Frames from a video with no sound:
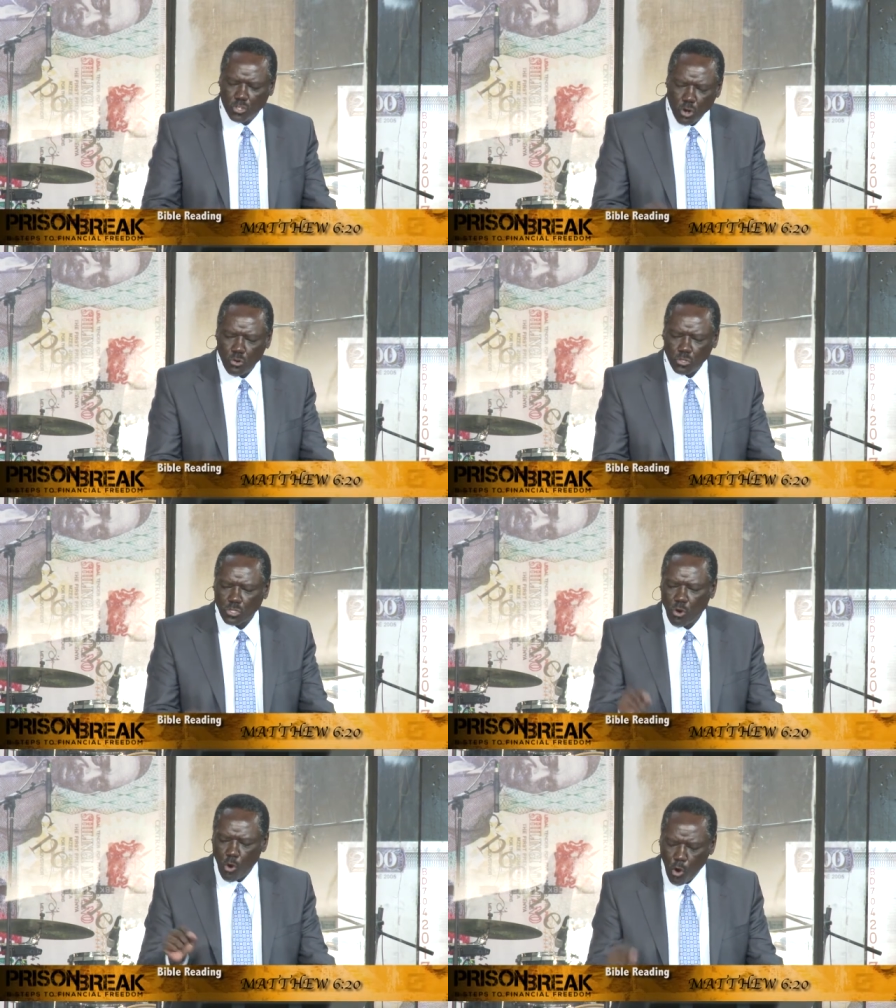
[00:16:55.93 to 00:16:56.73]

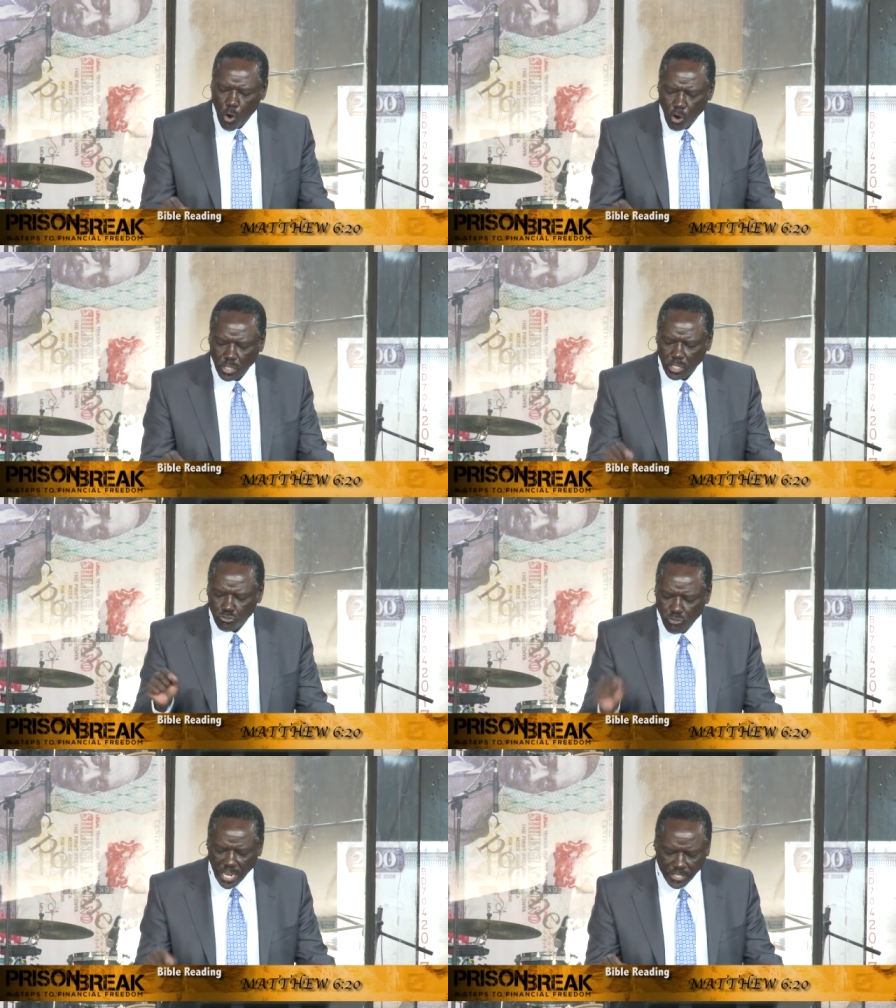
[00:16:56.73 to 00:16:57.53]
"Don't hoard
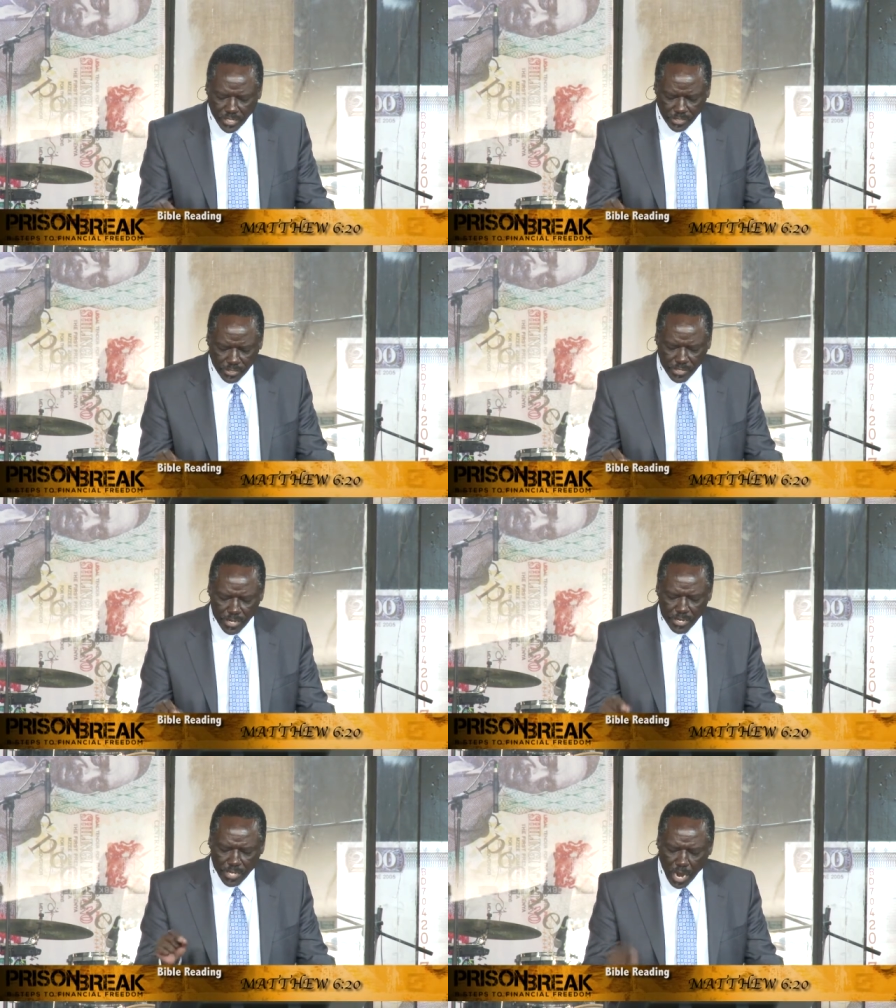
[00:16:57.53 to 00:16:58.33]
treasures
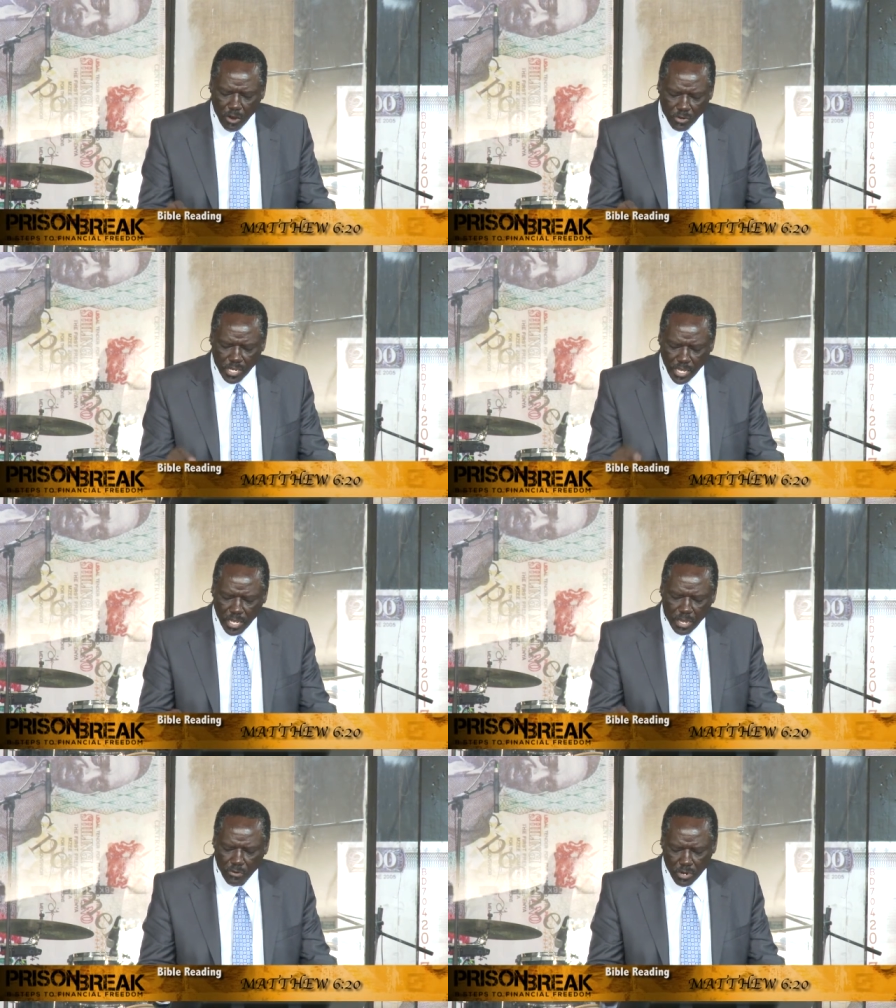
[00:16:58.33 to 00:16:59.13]
down
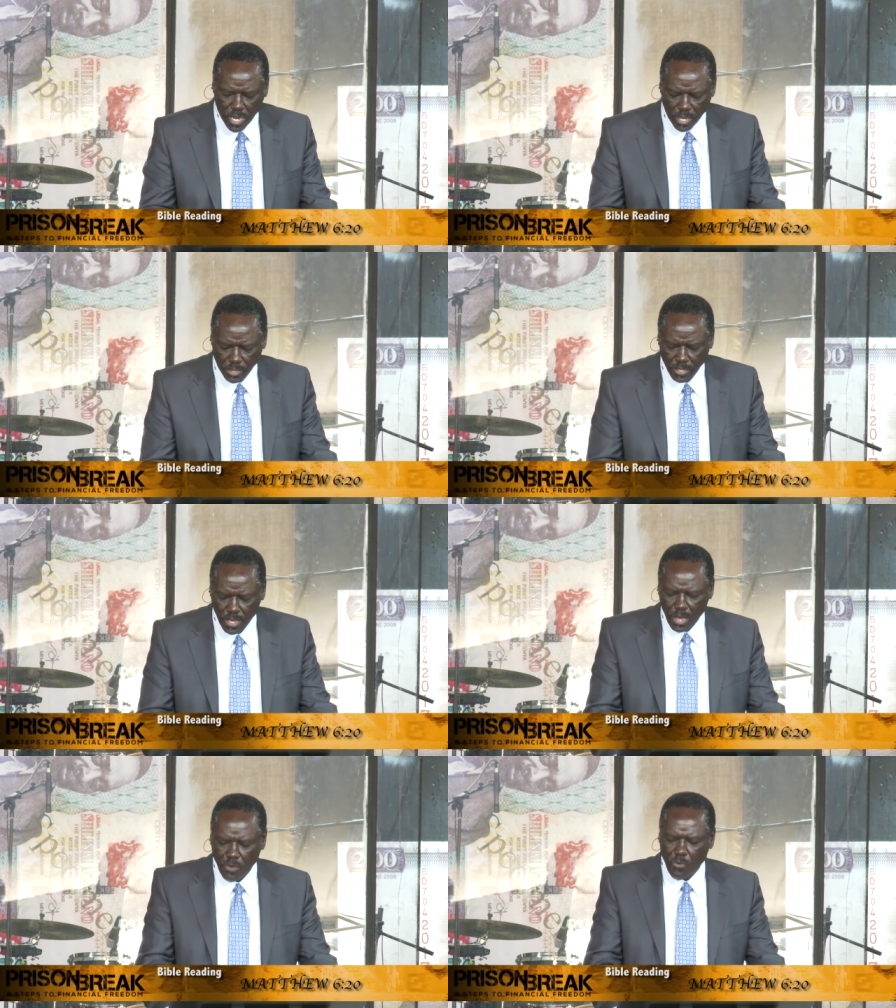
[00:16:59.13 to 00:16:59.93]
here on earth,
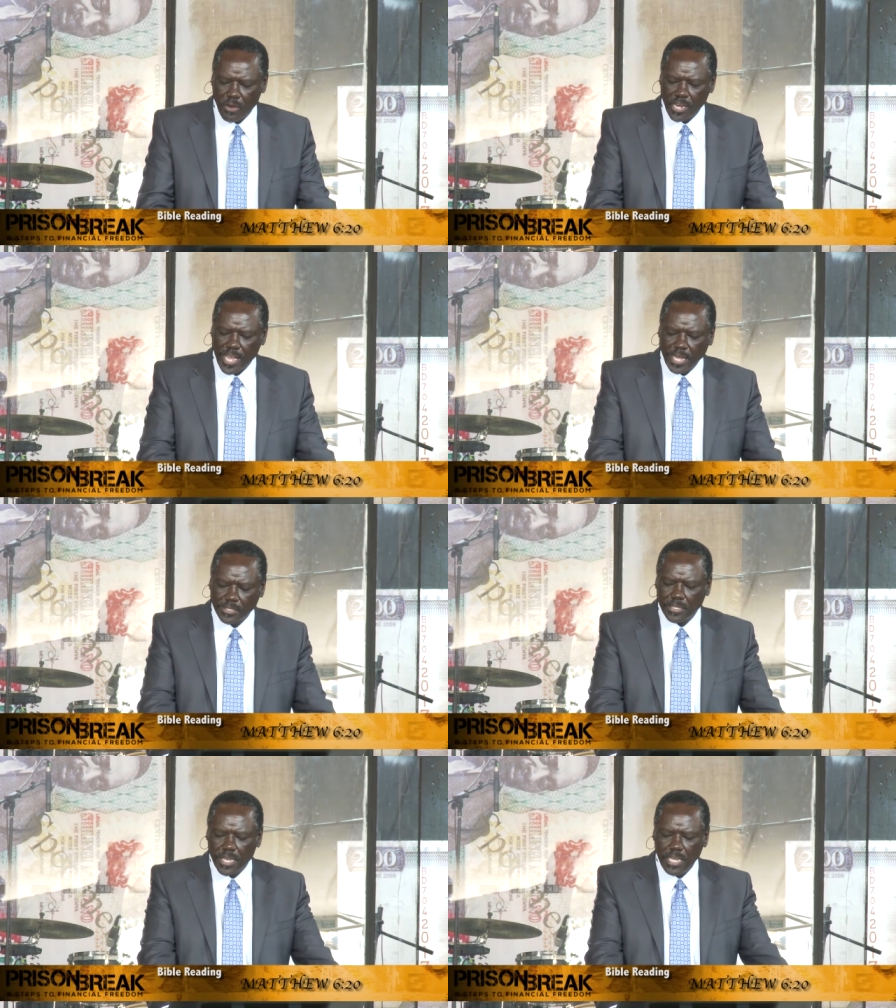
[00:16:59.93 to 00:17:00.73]
where it
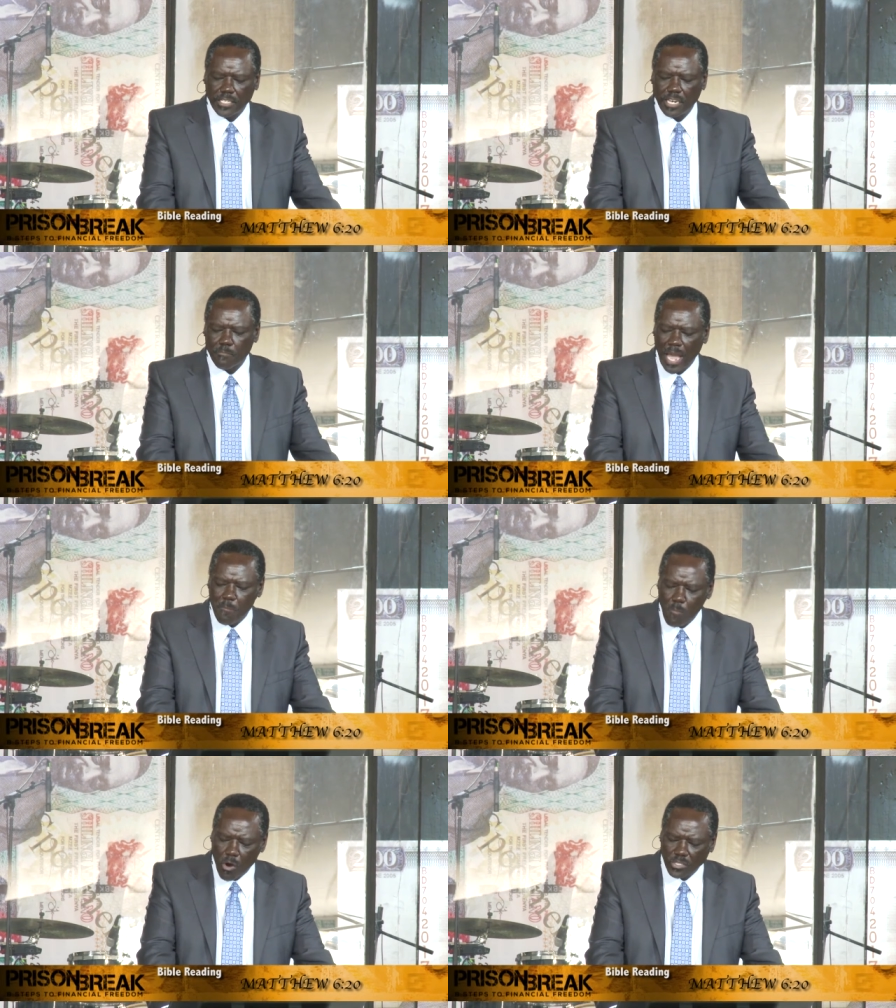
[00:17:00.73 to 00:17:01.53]
gets eaten
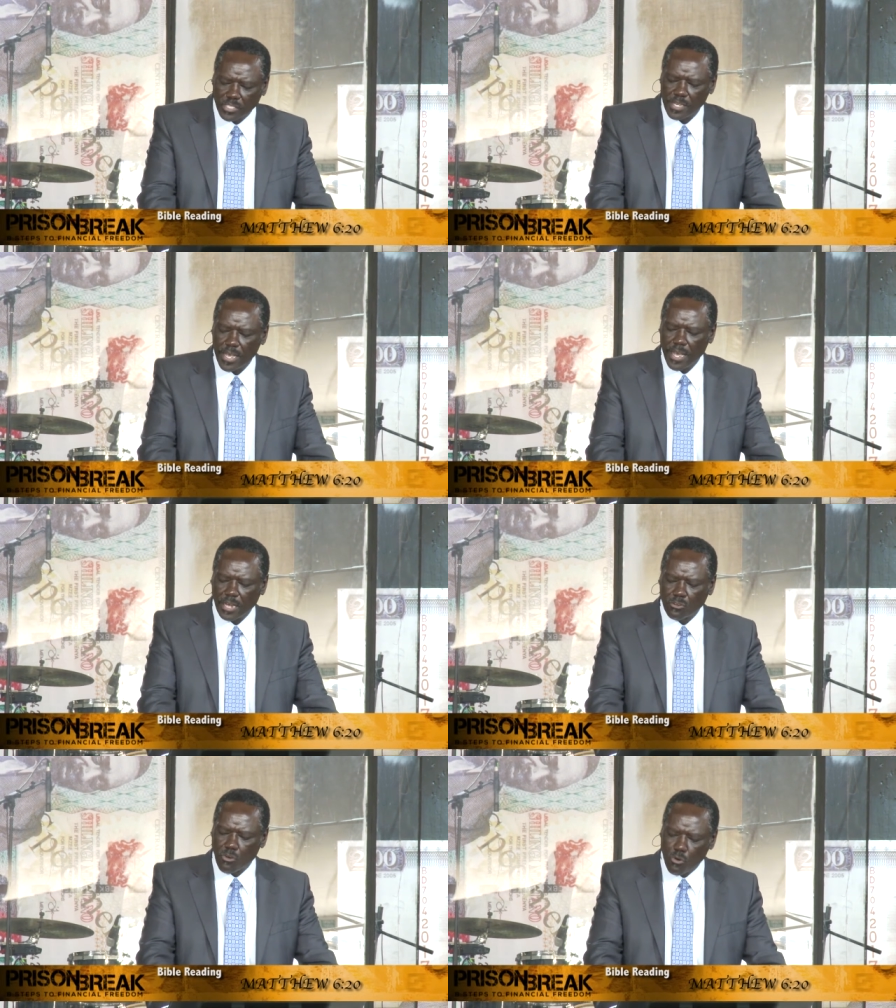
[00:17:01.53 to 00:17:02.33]
by moths
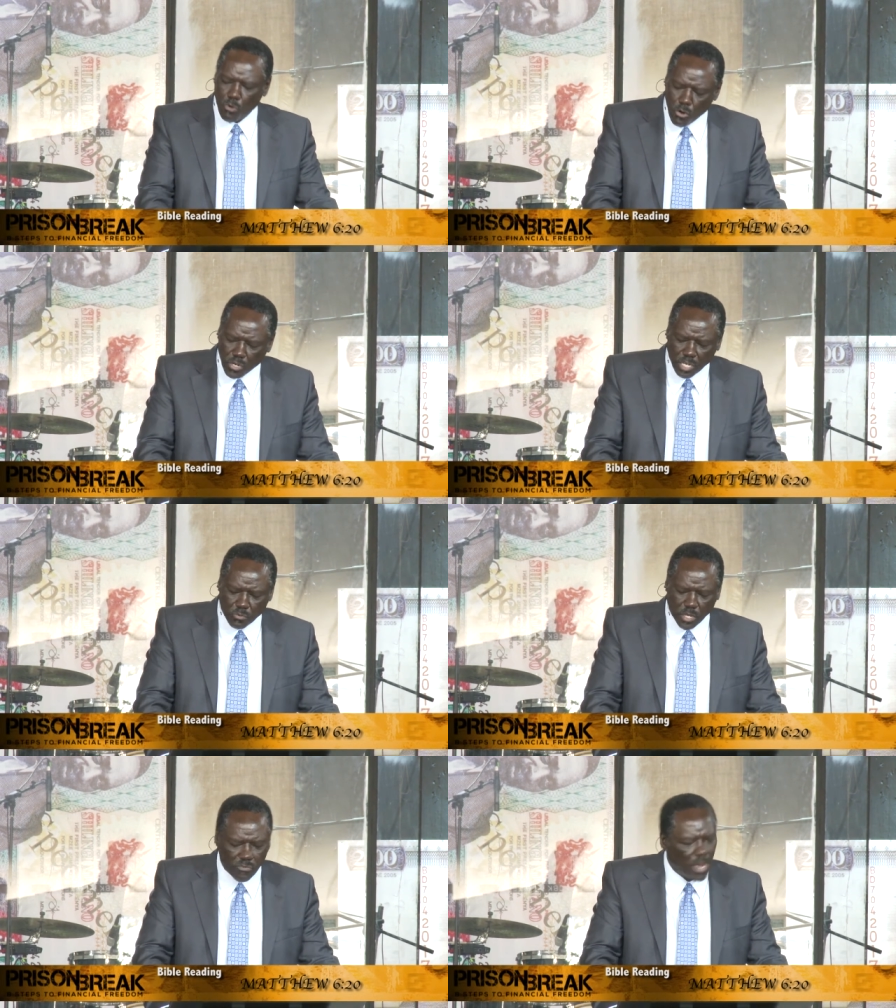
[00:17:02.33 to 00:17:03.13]
and corroded
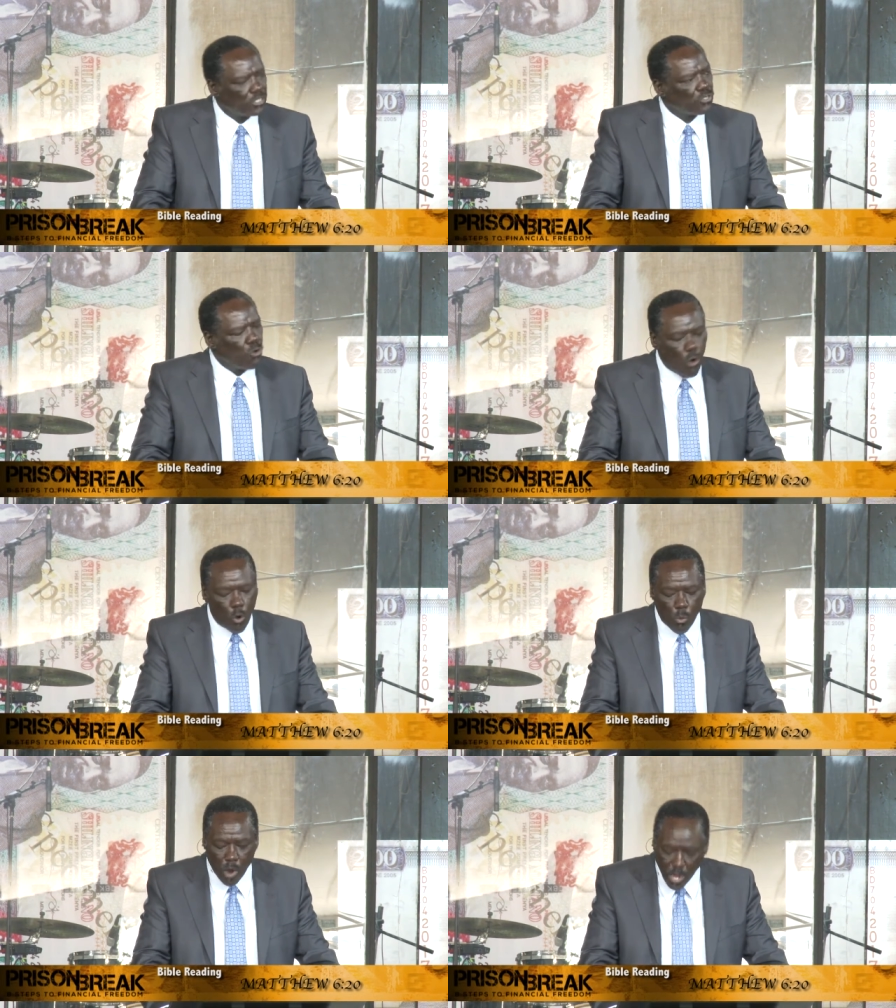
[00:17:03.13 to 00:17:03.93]
with rust,
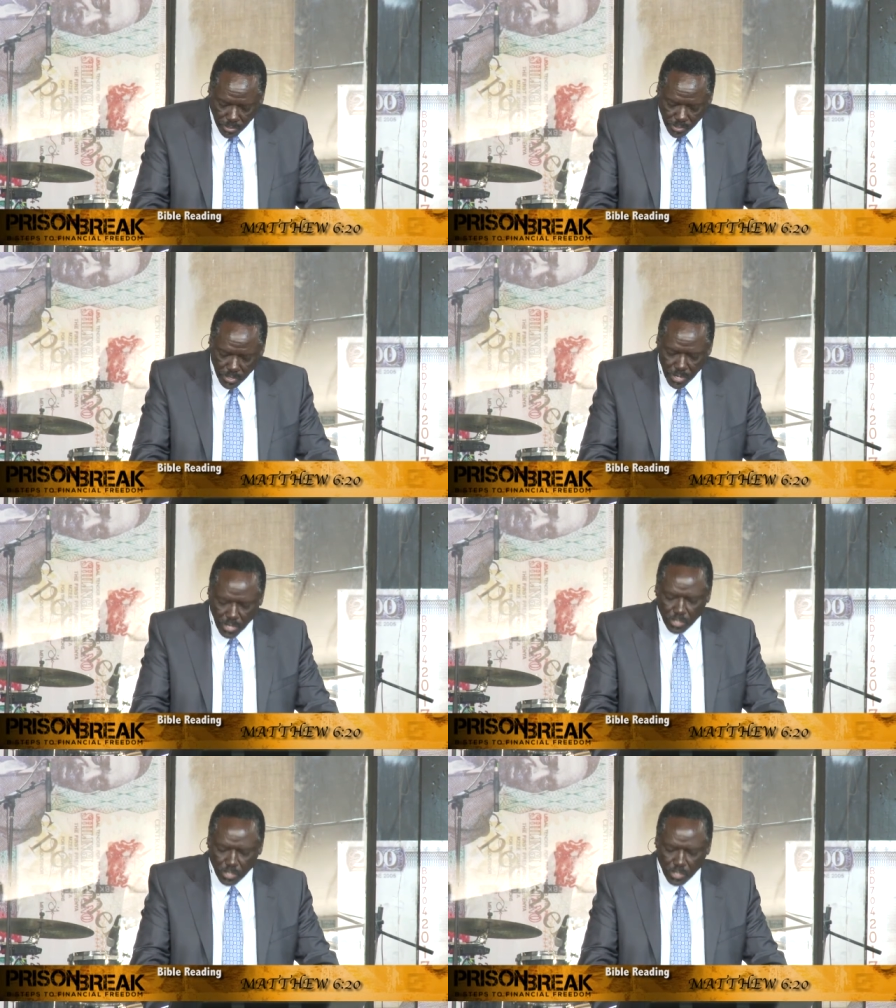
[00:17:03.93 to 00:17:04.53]
or worse,